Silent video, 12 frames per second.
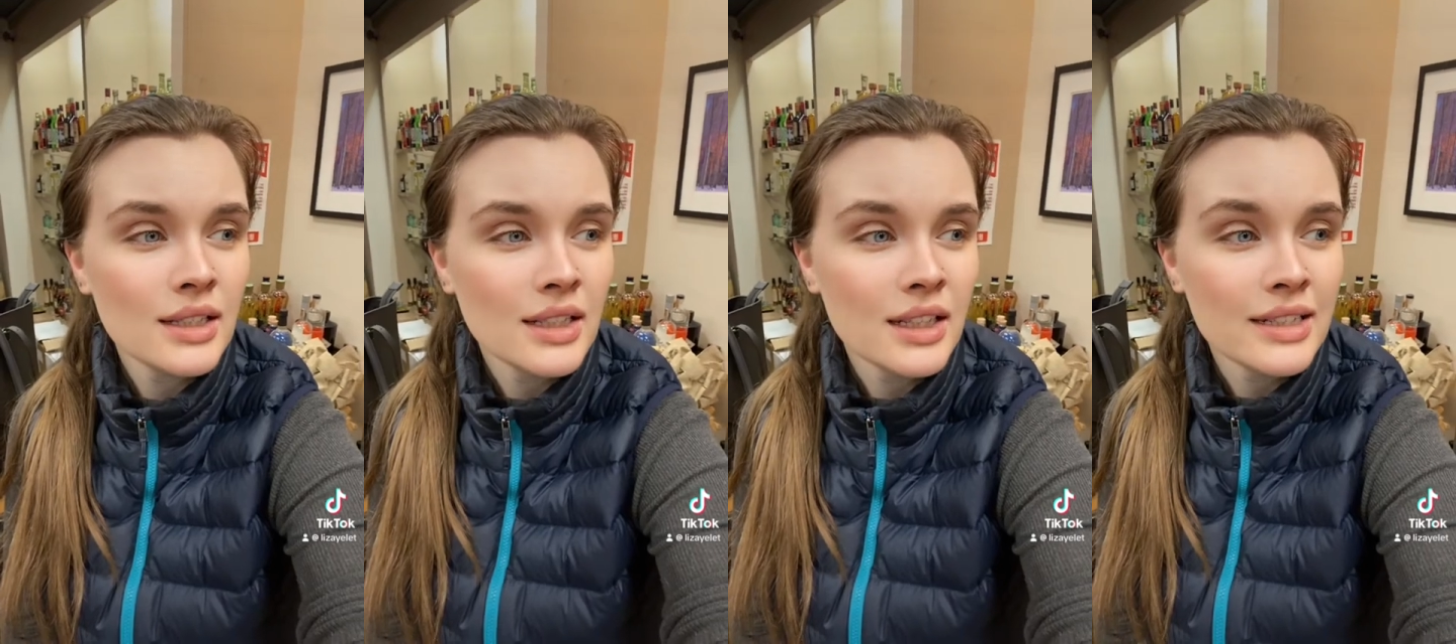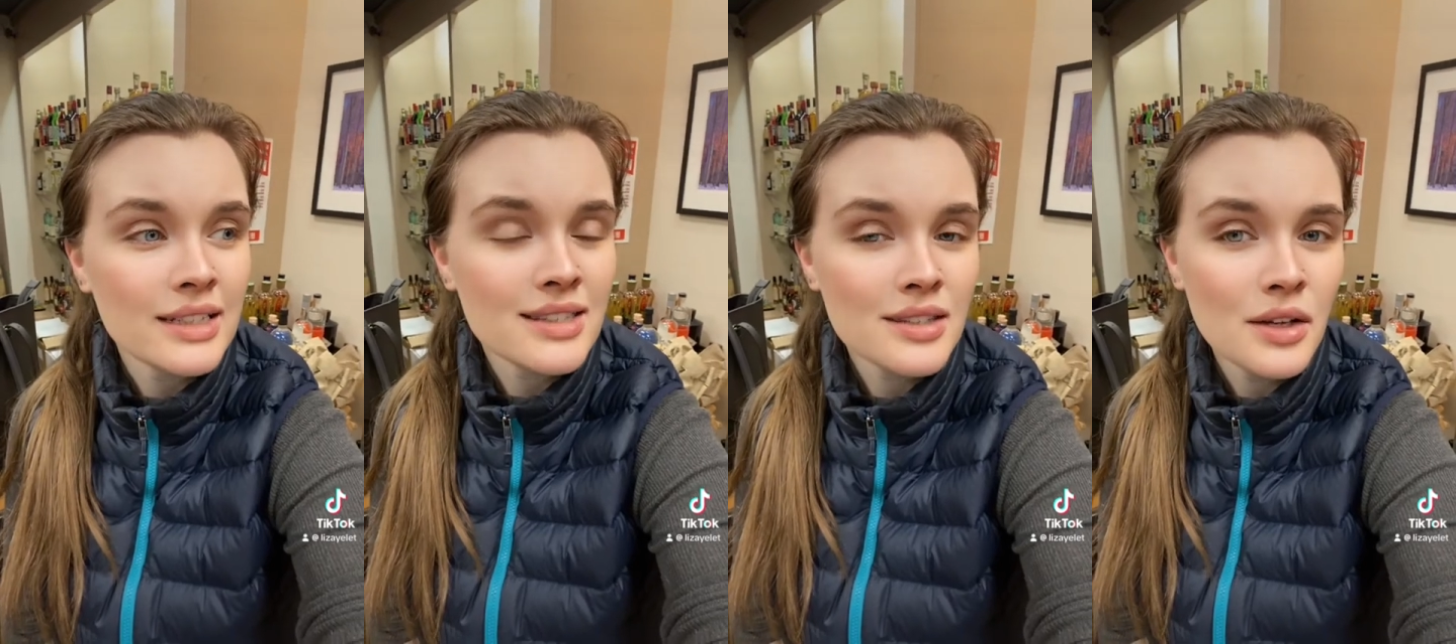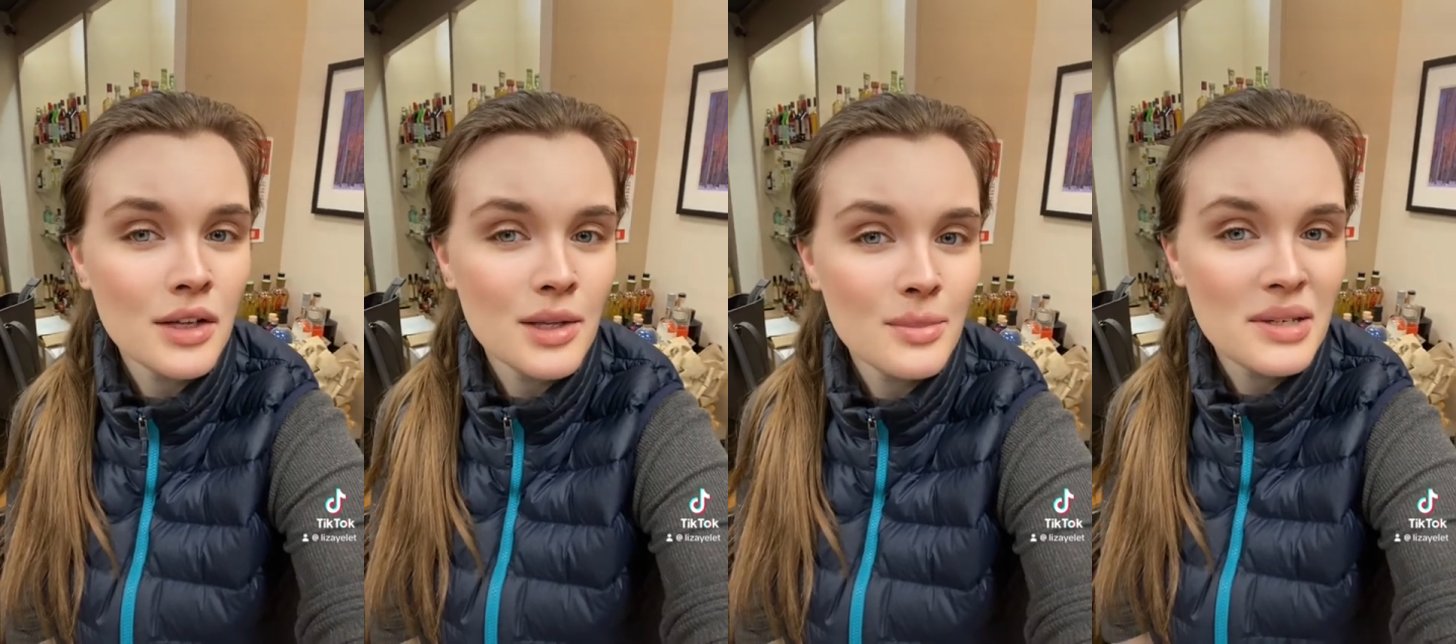clients
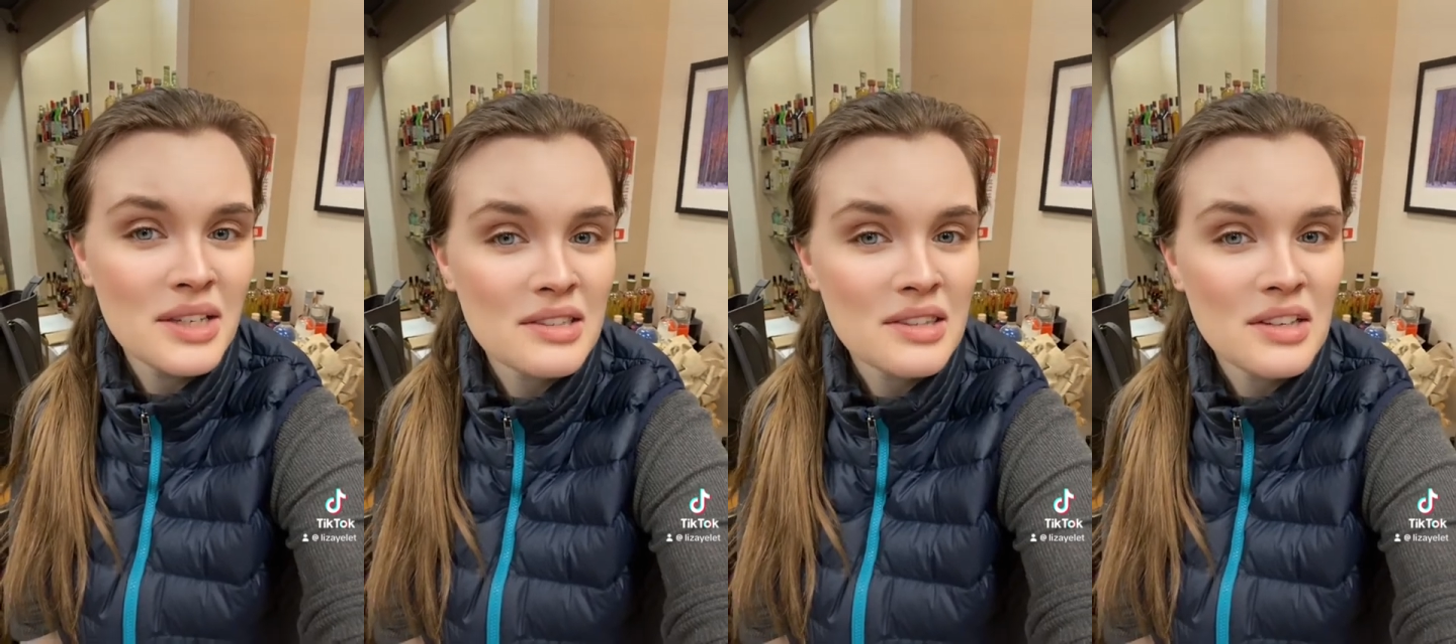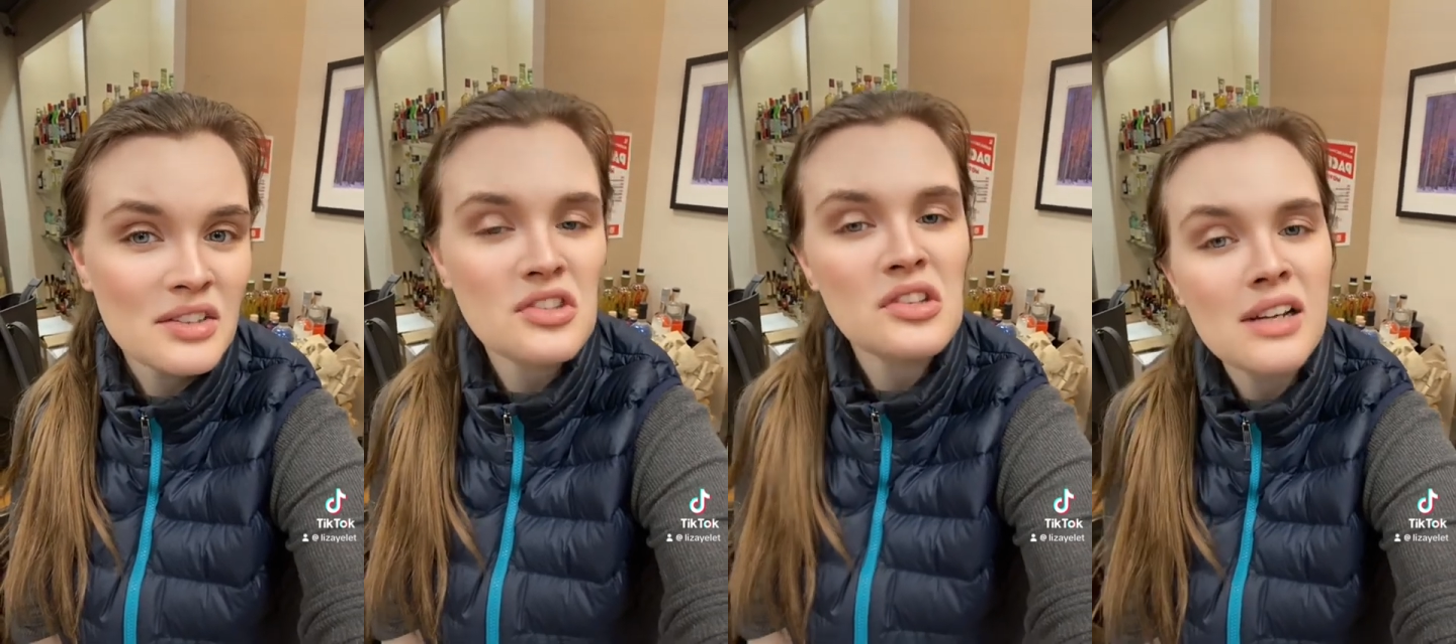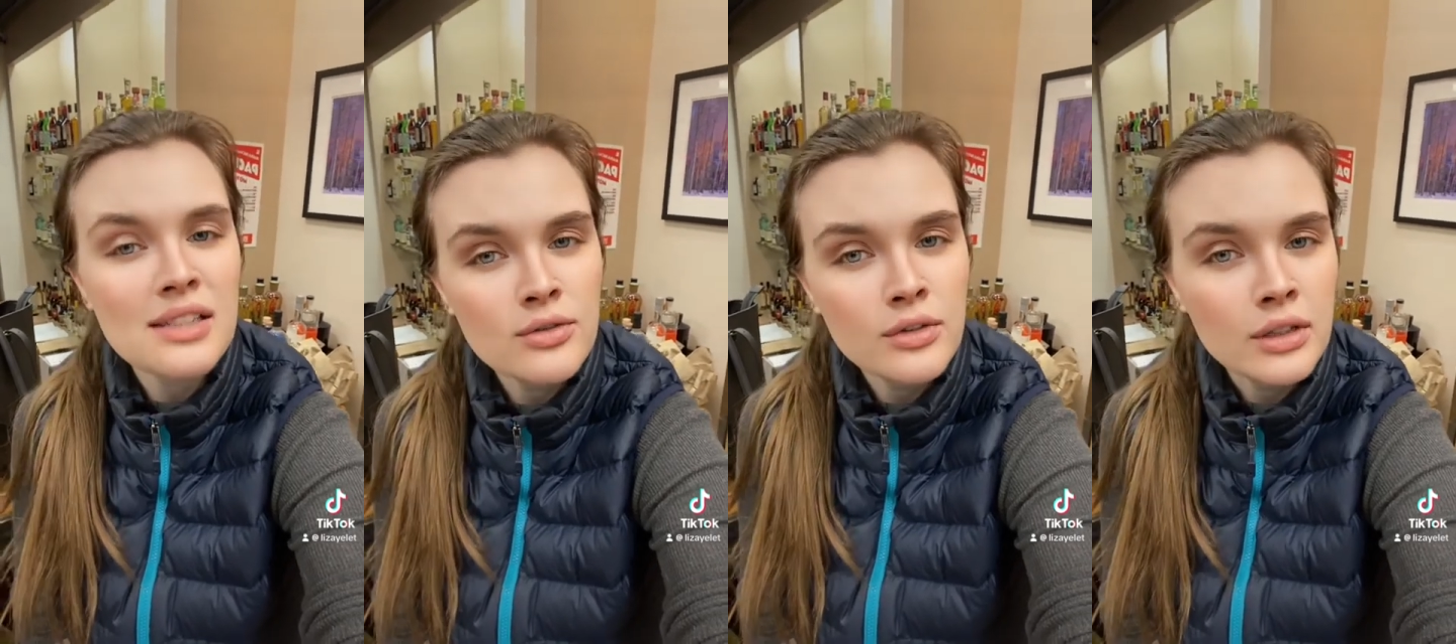call because they just
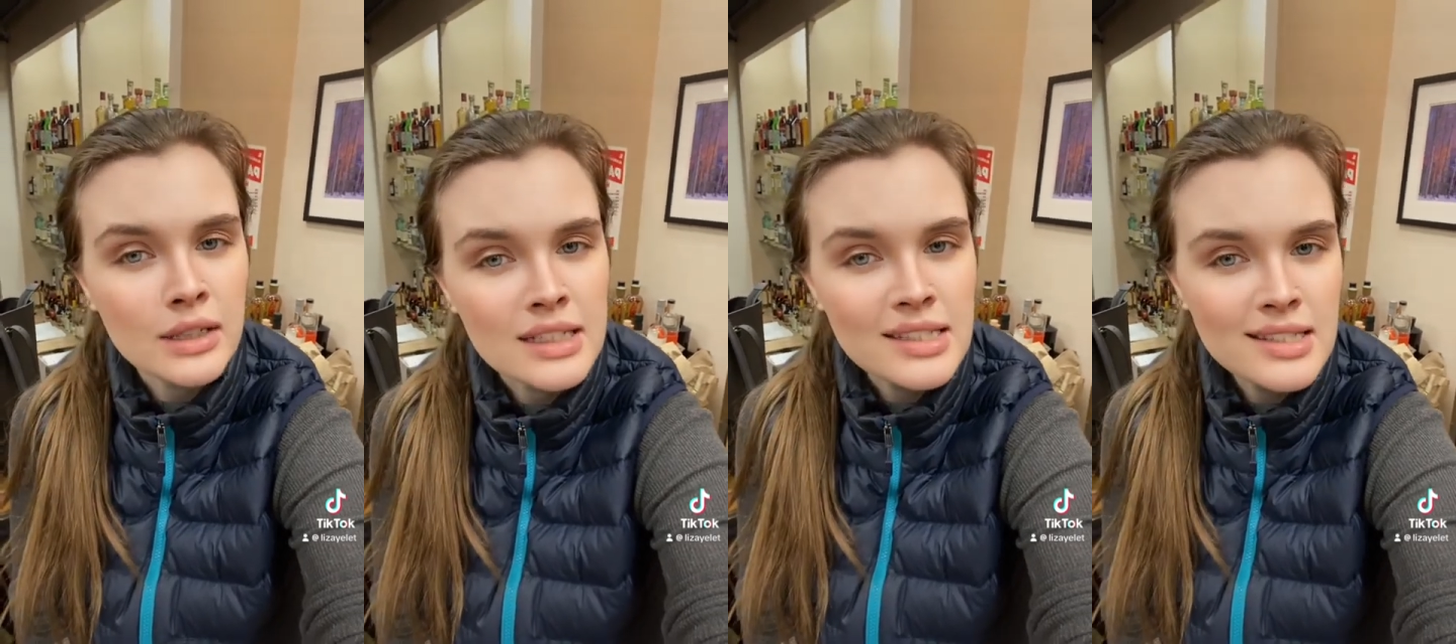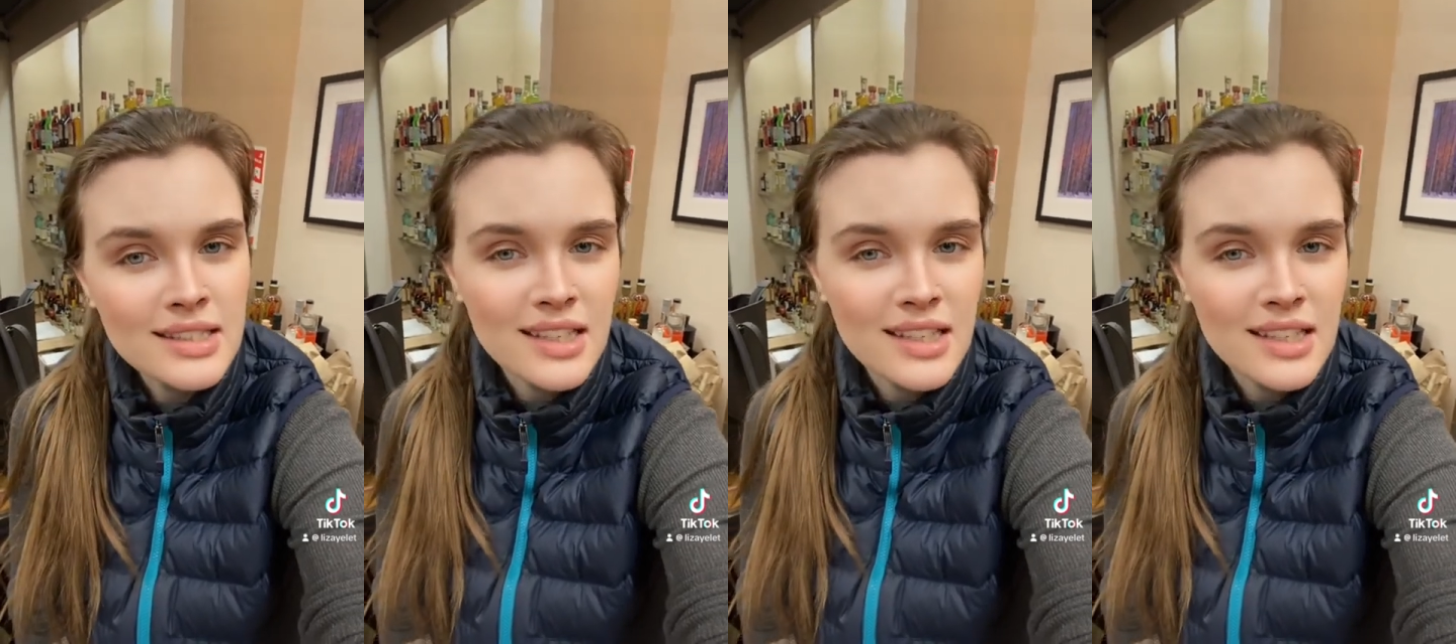ask for Liz